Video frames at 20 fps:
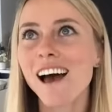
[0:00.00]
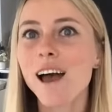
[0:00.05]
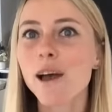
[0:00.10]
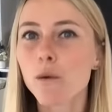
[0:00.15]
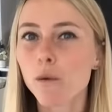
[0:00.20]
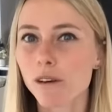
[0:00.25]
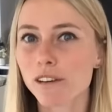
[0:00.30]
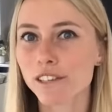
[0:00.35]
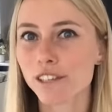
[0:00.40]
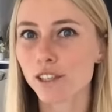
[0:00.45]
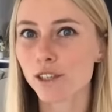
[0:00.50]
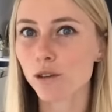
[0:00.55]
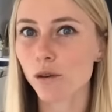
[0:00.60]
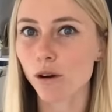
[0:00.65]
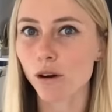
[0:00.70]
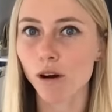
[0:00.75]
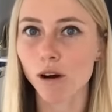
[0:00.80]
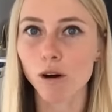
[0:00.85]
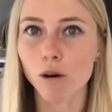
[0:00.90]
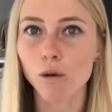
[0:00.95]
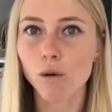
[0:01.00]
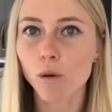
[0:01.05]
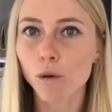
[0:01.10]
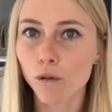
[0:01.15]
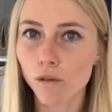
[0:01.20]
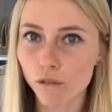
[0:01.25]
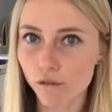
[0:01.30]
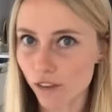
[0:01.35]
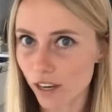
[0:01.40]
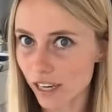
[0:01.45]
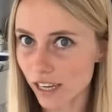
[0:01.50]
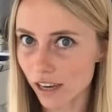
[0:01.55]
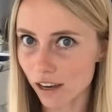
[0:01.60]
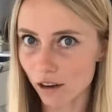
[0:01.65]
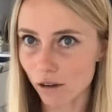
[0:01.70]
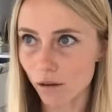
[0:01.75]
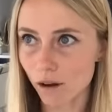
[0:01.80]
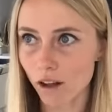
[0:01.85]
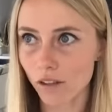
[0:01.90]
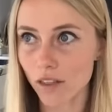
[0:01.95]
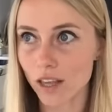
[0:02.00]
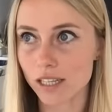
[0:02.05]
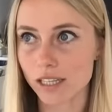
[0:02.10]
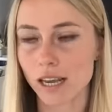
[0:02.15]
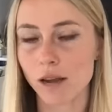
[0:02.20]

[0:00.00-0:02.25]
I want to do a, a, whole video on this.